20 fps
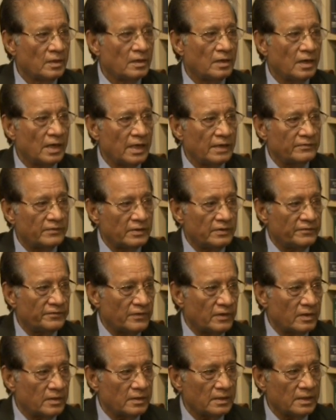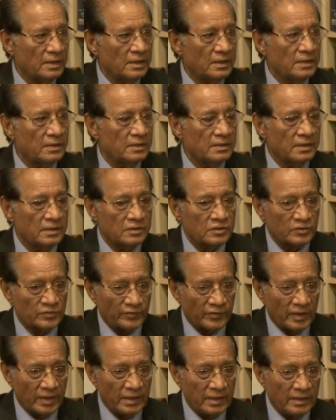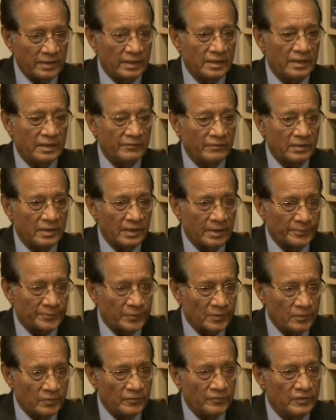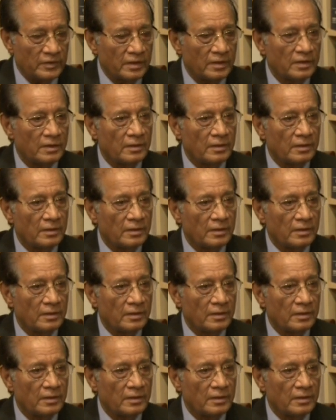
I-140 is filed and even approved,